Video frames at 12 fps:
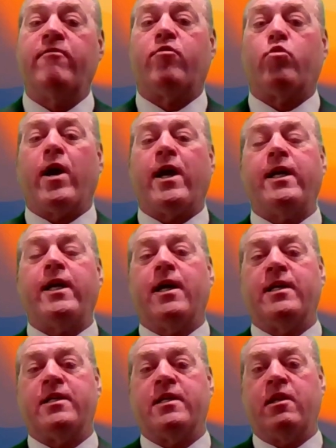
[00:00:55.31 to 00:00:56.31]
for
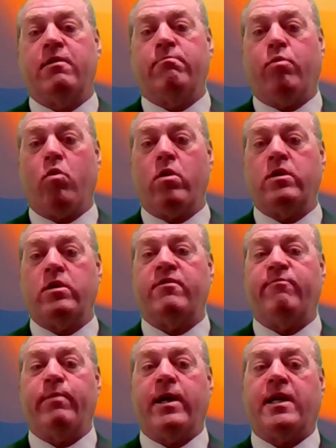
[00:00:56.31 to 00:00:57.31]
recognizing the importance
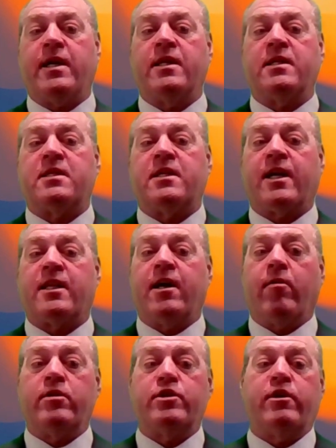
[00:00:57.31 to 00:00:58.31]
of making this
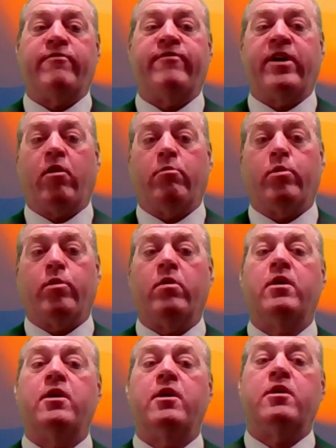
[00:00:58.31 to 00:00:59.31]
technology available
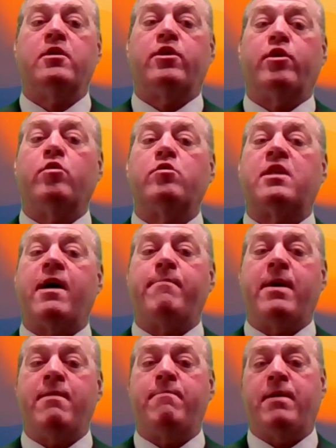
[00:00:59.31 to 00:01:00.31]
to those that
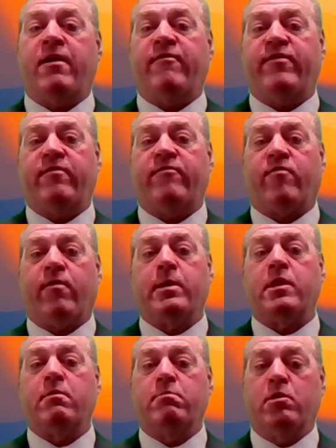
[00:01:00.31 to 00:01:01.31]
may benefit from
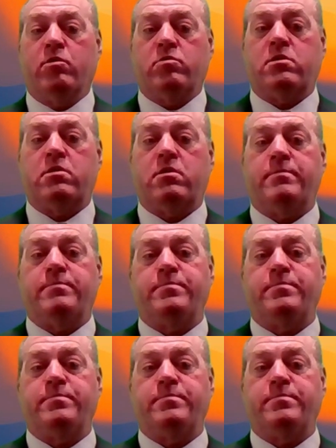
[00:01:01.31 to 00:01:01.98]
it the most.